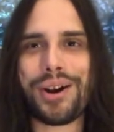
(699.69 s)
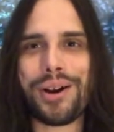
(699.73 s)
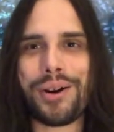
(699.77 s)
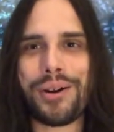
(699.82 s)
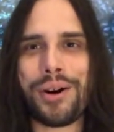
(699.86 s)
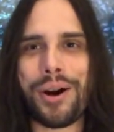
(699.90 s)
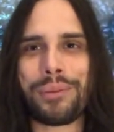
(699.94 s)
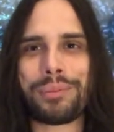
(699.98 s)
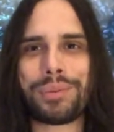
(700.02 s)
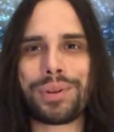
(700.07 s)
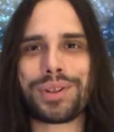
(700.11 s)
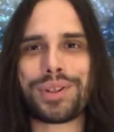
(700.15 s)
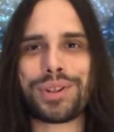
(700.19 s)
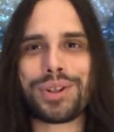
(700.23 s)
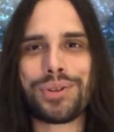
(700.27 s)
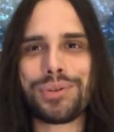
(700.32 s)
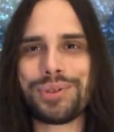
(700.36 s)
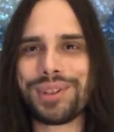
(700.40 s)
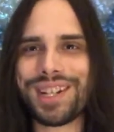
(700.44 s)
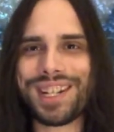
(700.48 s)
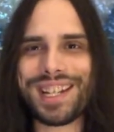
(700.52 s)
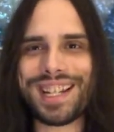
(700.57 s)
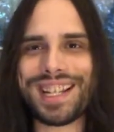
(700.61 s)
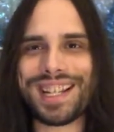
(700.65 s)

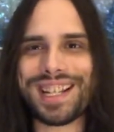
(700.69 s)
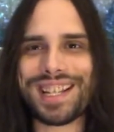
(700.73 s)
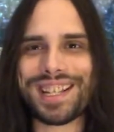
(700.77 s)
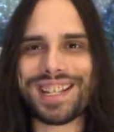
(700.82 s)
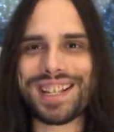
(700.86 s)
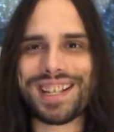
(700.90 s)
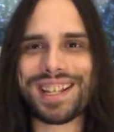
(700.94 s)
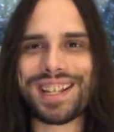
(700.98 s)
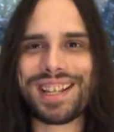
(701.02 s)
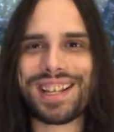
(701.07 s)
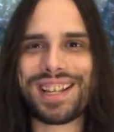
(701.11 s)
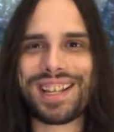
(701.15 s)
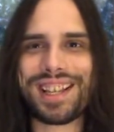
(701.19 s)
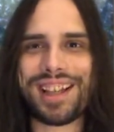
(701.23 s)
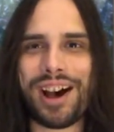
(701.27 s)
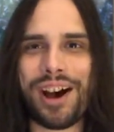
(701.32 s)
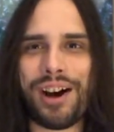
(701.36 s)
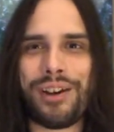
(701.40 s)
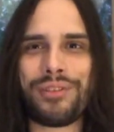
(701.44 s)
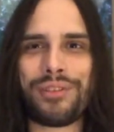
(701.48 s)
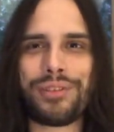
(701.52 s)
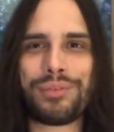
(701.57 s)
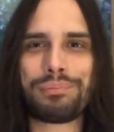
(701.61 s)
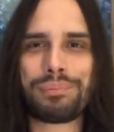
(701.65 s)
opportunities
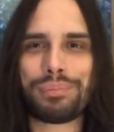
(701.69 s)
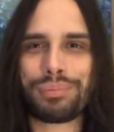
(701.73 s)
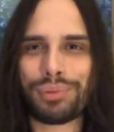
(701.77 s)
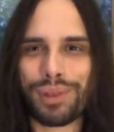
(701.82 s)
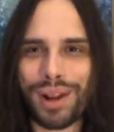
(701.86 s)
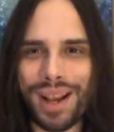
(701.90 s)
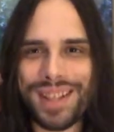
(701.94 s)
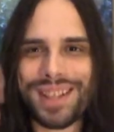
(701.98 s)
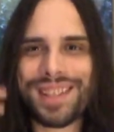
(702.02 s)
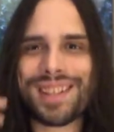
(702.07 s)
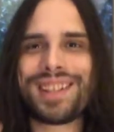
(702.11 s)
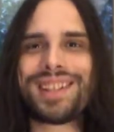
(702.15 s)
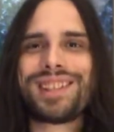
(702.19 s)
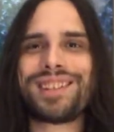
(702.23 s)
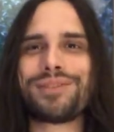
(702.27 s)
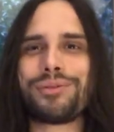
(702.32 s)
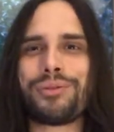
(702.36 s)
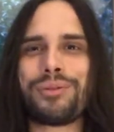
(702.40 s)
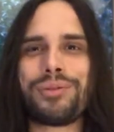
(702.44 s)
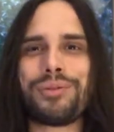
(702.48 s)
of present